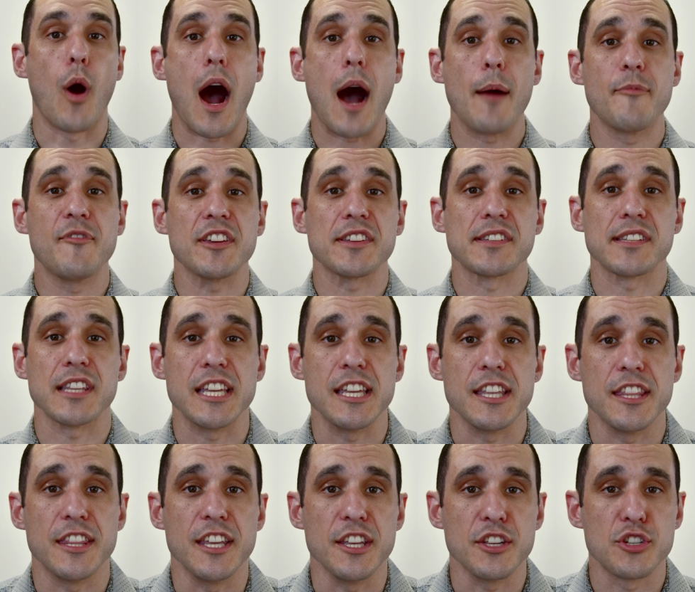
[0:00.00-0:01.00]
obviously,
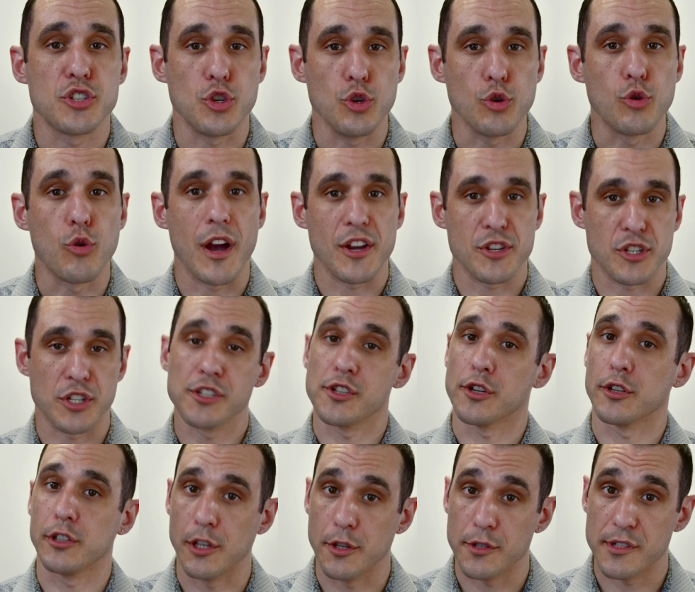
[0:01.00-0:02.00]
these two questions
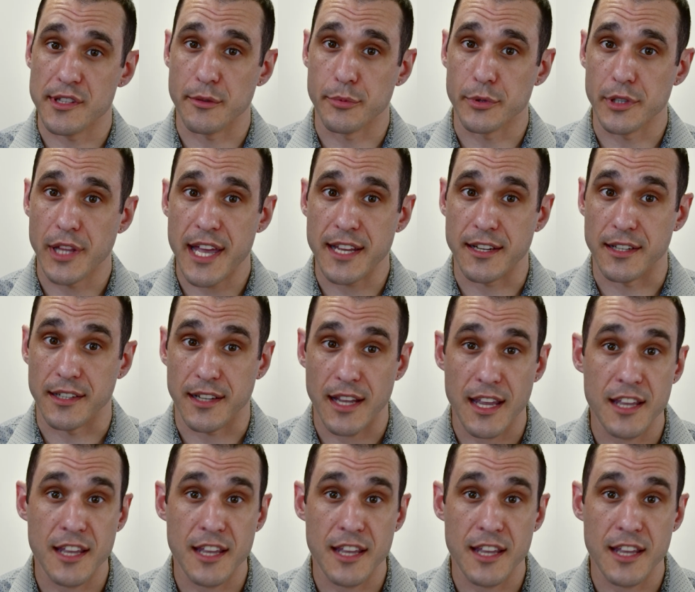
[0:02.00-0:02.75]
are closely related.